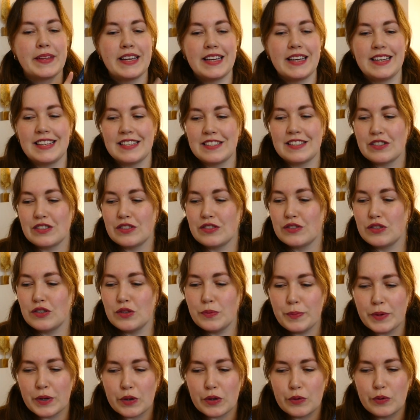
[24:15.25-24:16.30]
It is
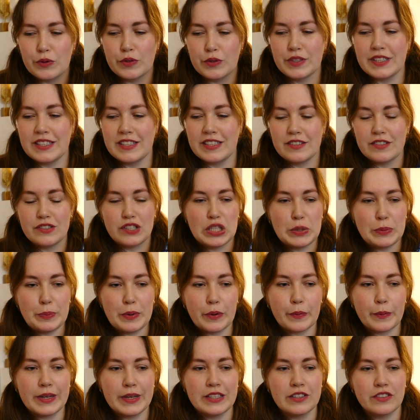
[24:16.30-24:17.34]
super cold, it is super
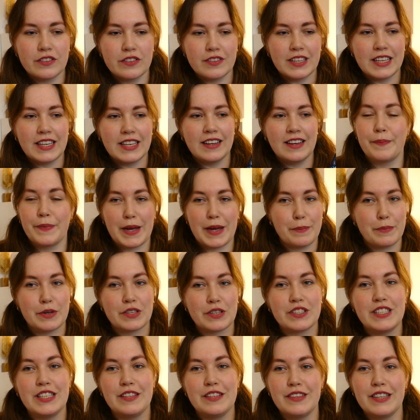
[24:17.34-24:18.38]
wintry. I
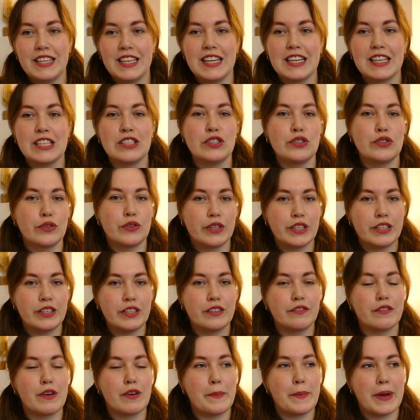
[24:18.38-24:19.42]
personally really enjoy the
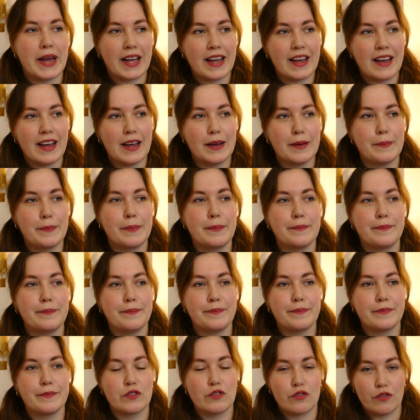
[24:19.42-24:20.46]
Rebecca
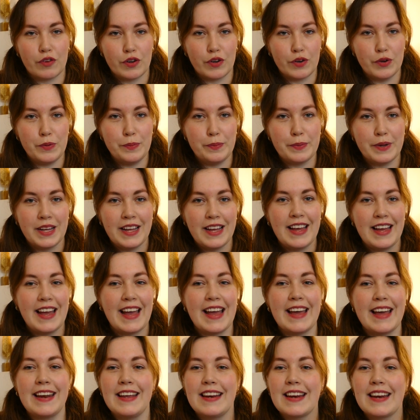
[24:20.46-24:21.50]
trope,
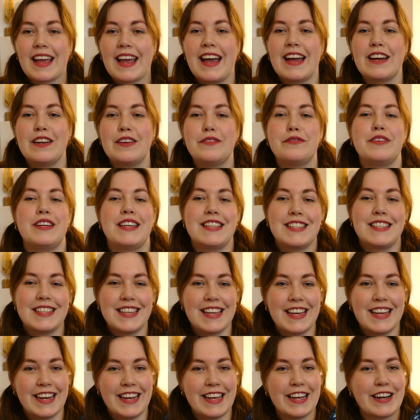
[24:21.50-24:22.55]
and that kind of is
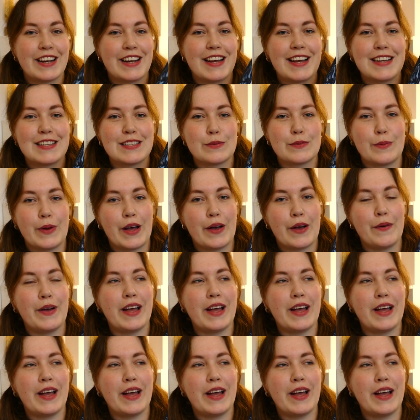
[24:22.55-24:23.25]
in here as well.